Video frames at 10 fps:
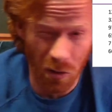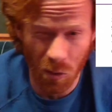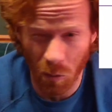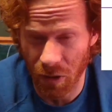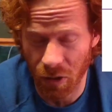
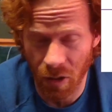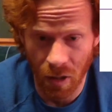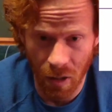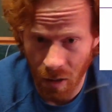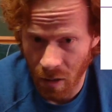which
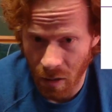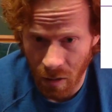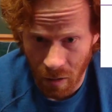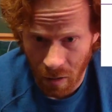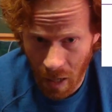
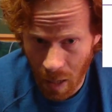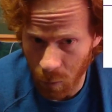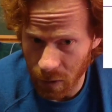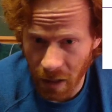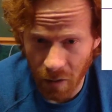I
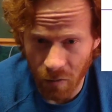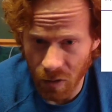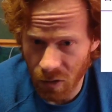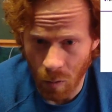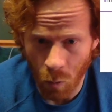believe
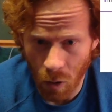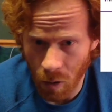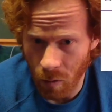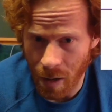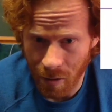is somewhere
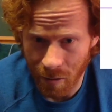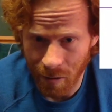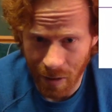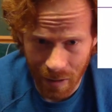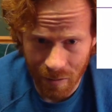around
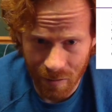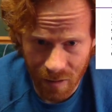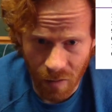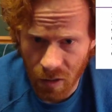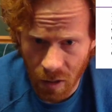like
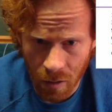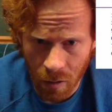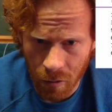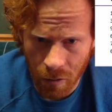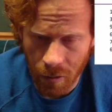
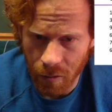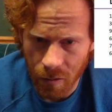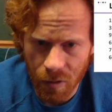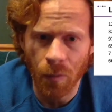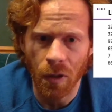1700 or
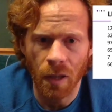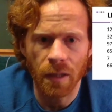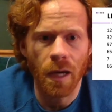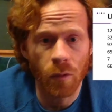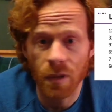something like
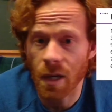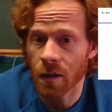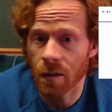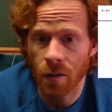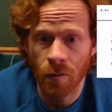that. We
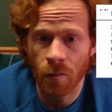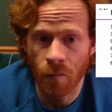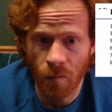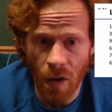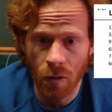take the
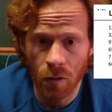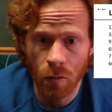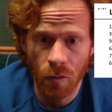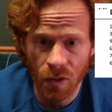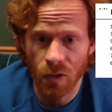value,
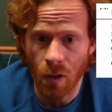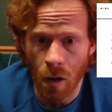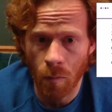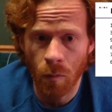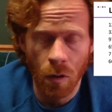the
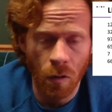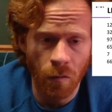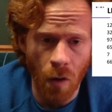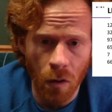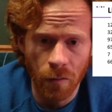sum of
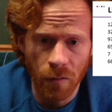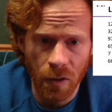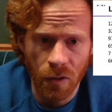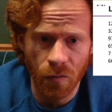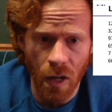all of
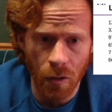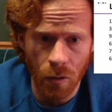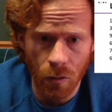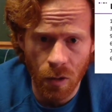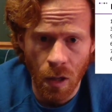these
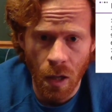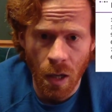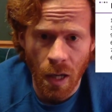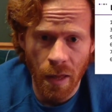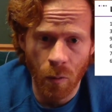values,
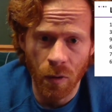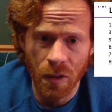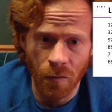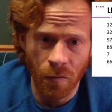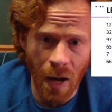and then we
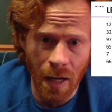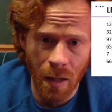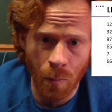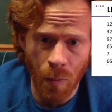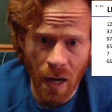divide
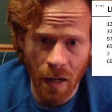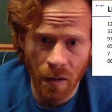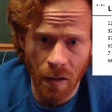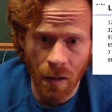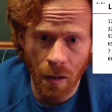it by
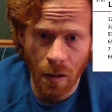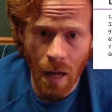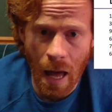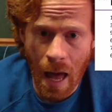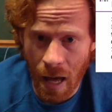the
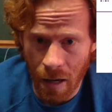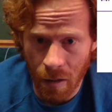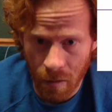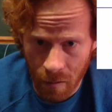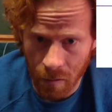n,
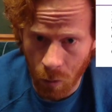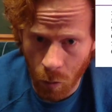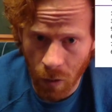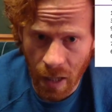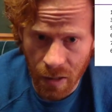the
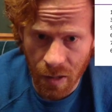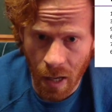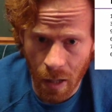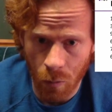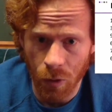lowercase
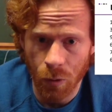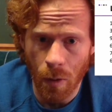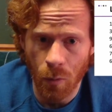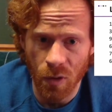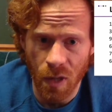n, which
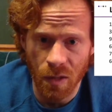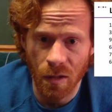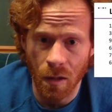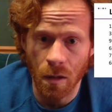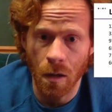represents
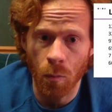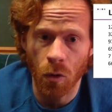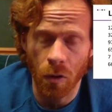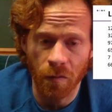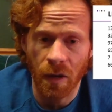the
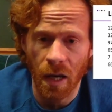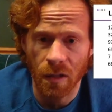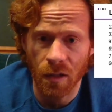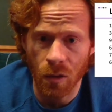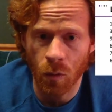number of
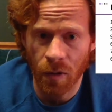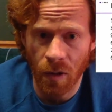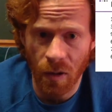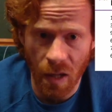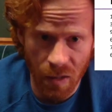cases
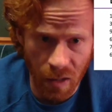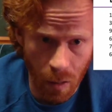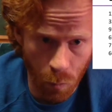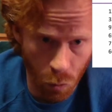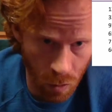within that
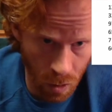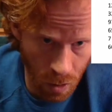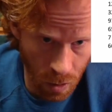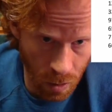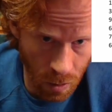sample.
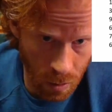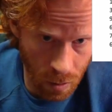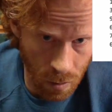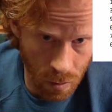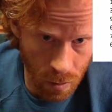
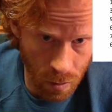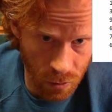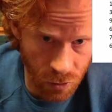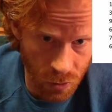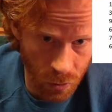And
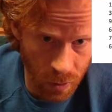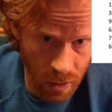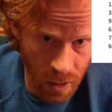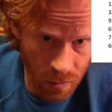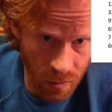just
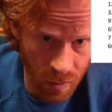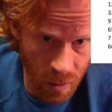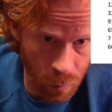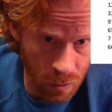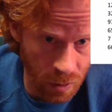looking at this, I
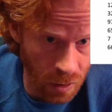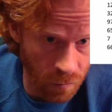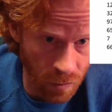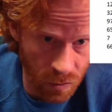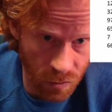
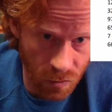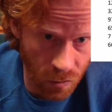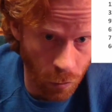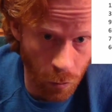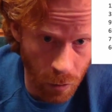believe it's
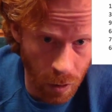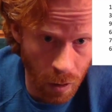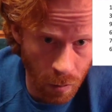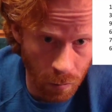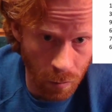30,
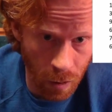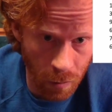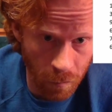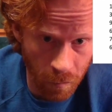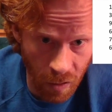right?
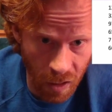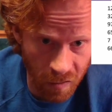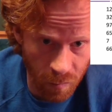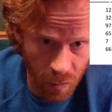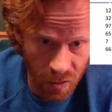
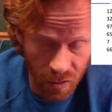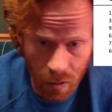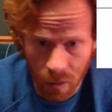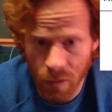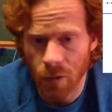5 by
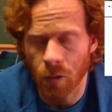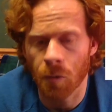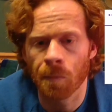6. So